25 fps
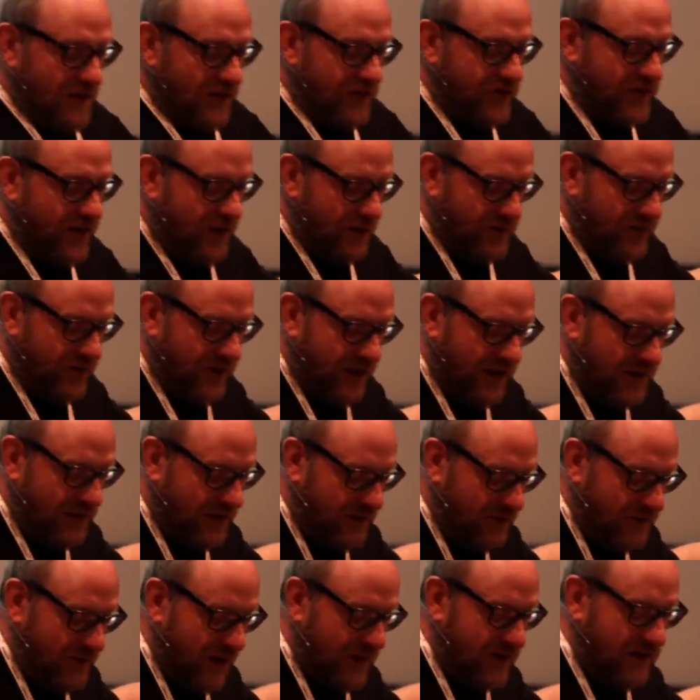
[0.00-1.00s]
So, there
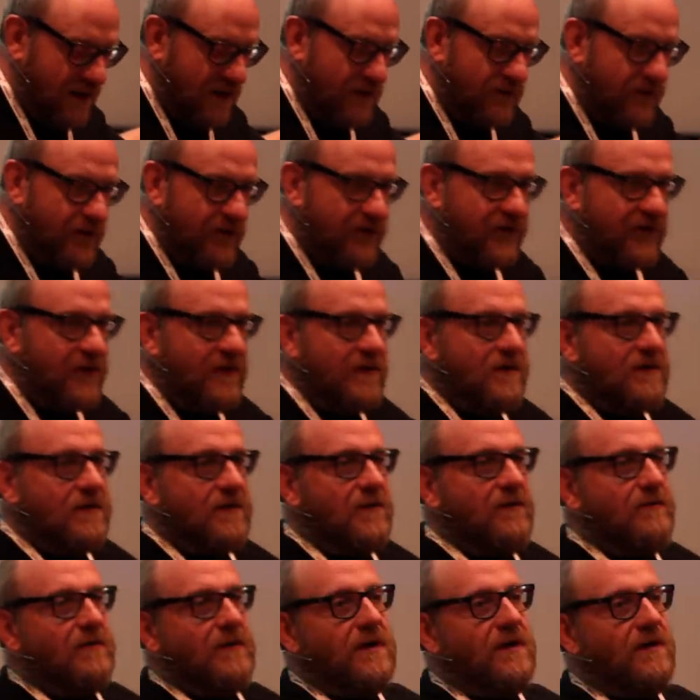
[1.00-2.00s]
are many of us
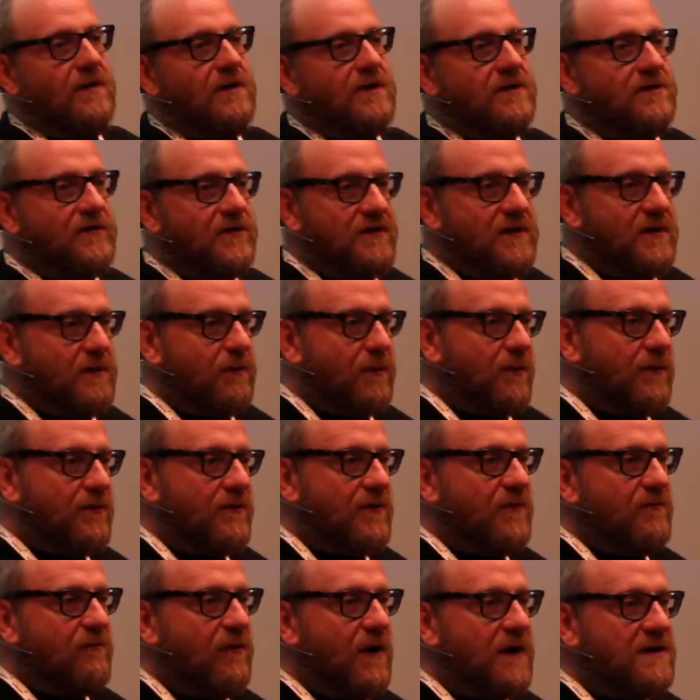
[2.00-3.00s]
who like to
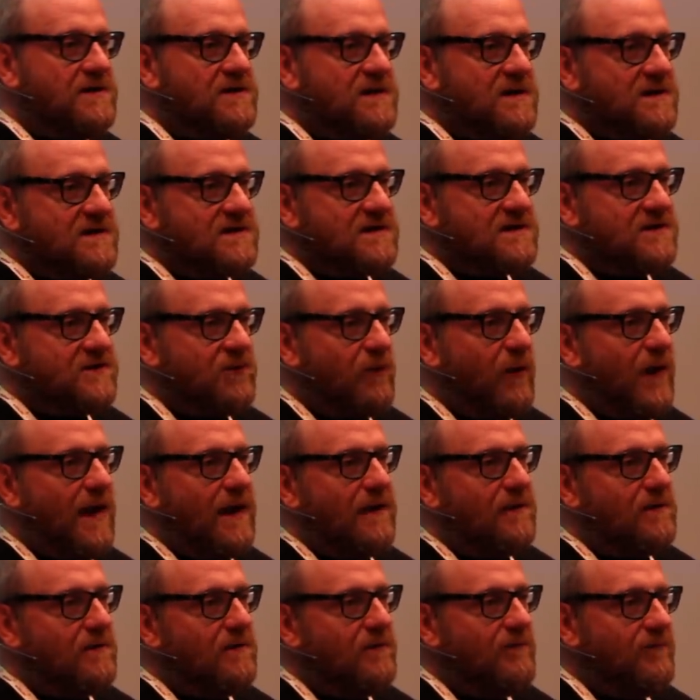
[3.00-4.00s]
deploy wedges as
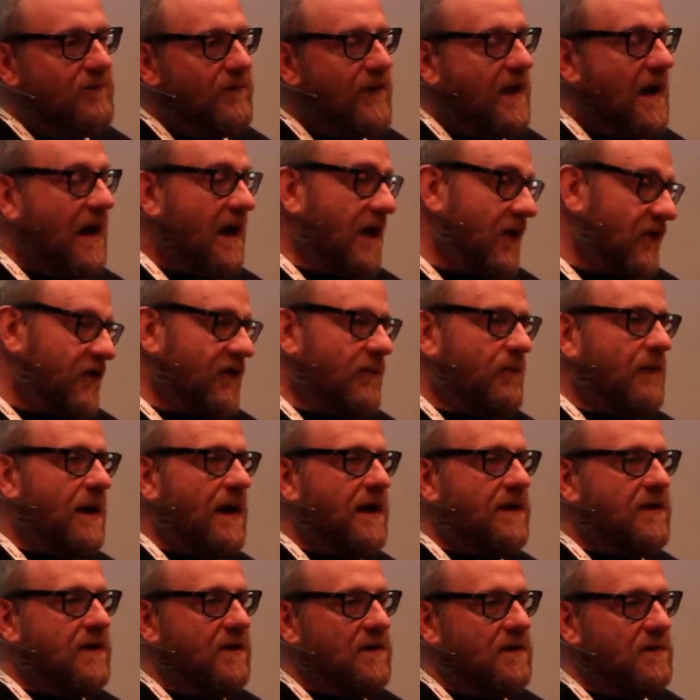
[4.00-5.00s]
well as a
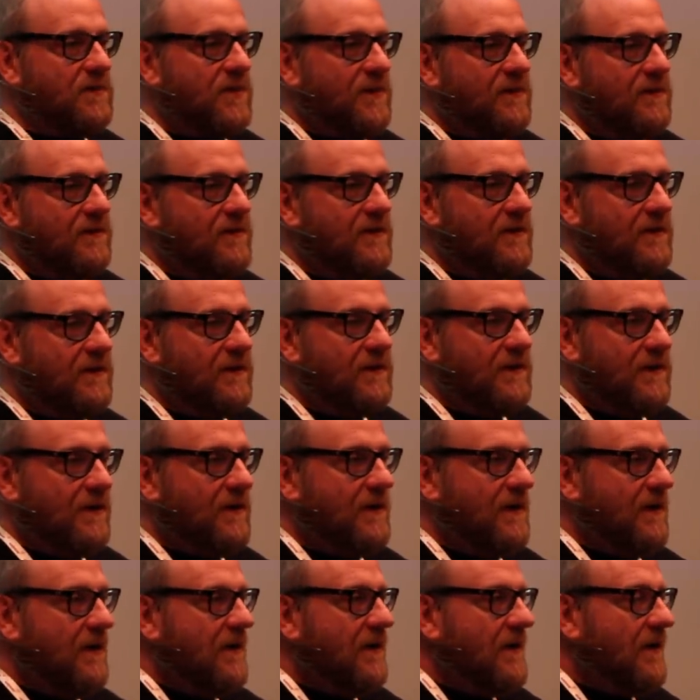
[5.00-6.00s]
backup.
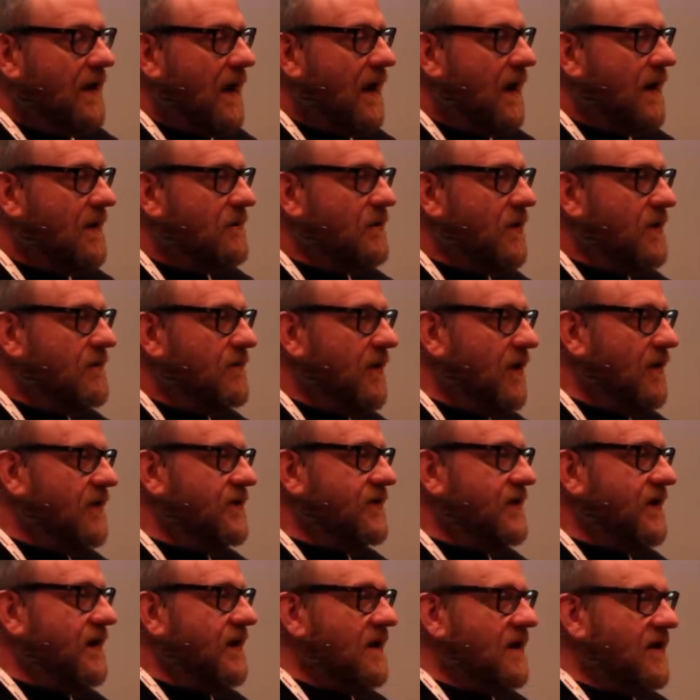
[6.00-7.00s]
Uh, but my
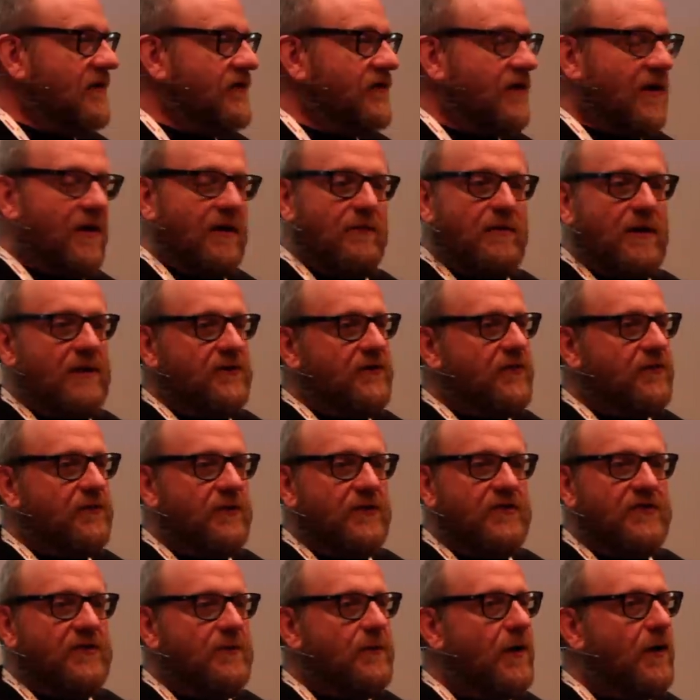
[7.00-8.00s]
deal is I won't
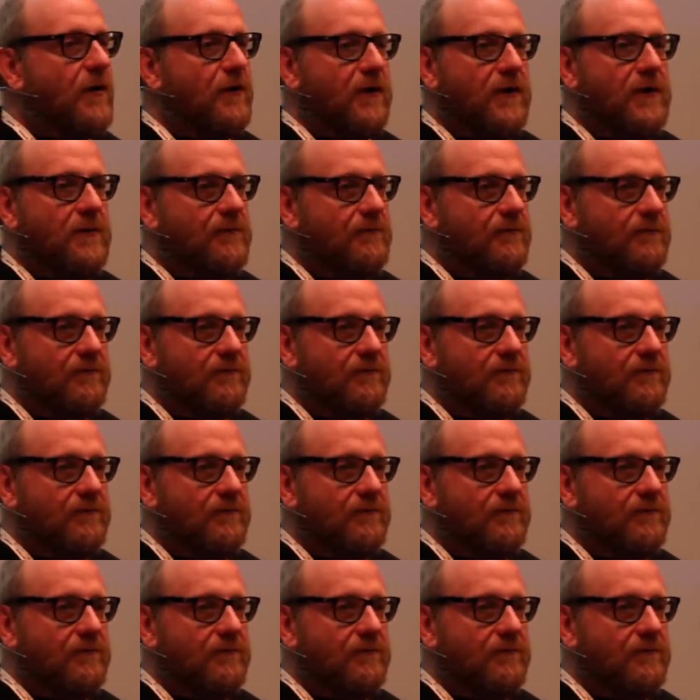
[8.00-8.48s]
switch them on